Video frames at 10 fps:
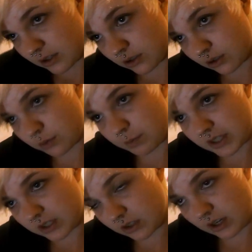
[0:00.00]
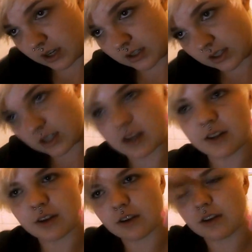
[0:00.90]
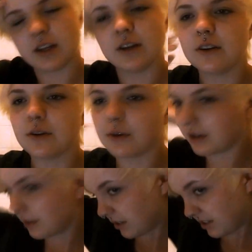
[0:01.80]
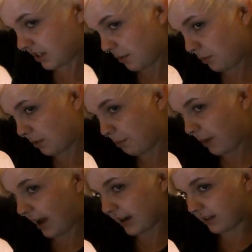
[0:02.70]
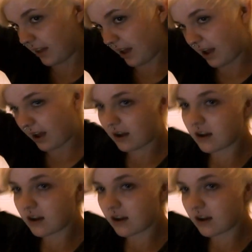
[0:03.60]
There's just bits on the ends here that need doing, and same with the back there.